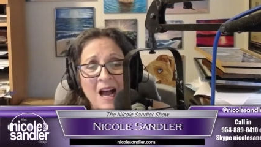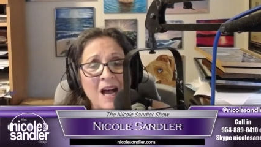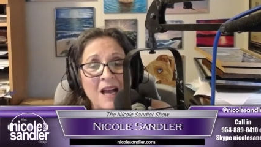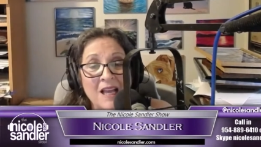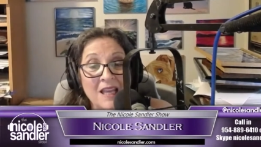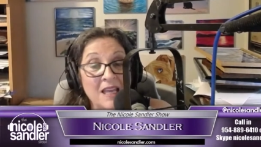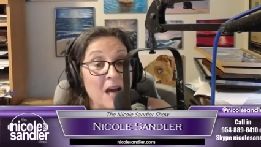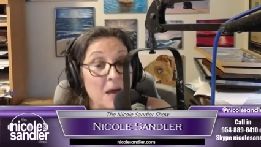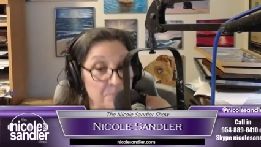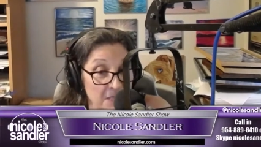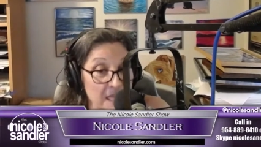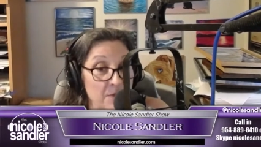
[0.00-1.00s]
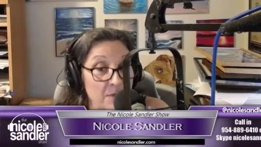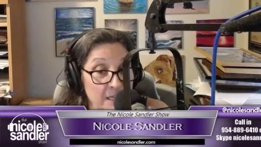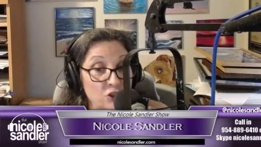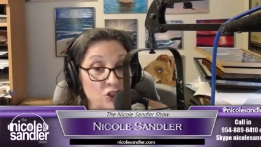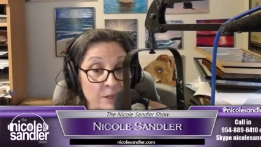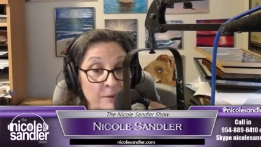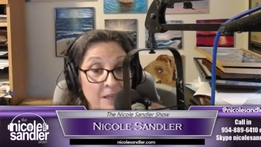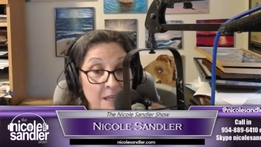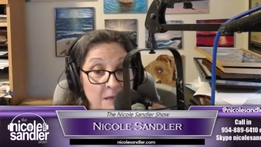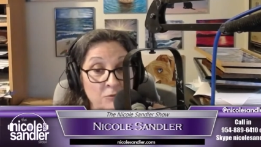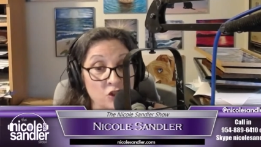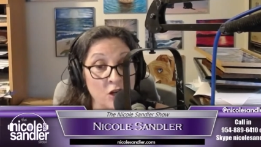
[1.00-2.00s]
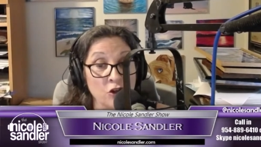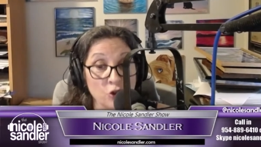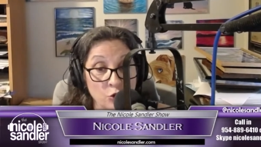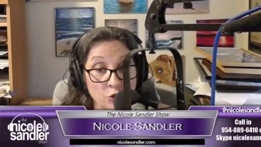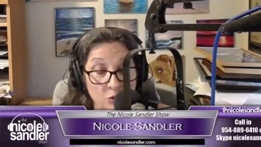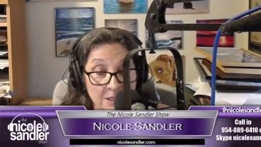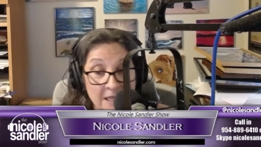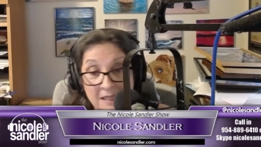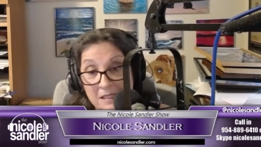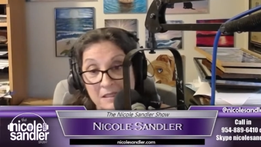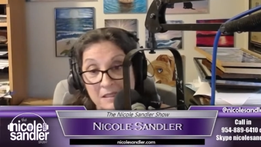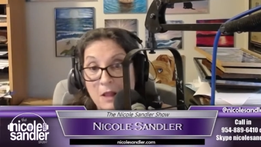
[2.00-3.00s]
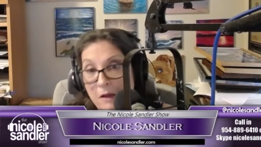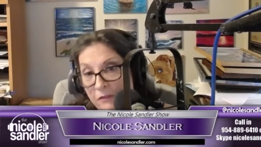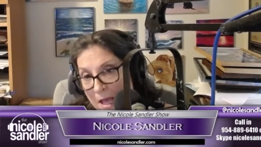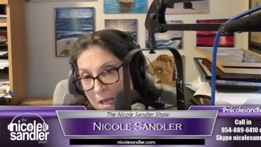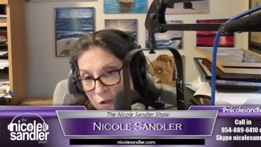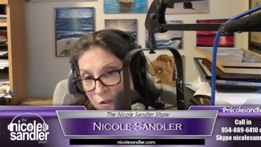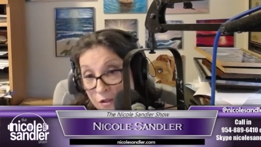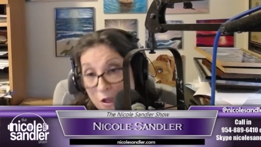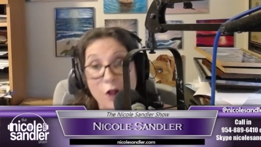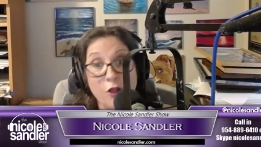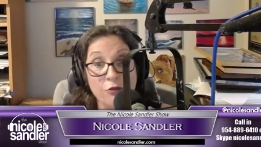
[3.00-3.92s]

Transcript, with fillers: Uh, he got played by Kim Jong Un in his love letters,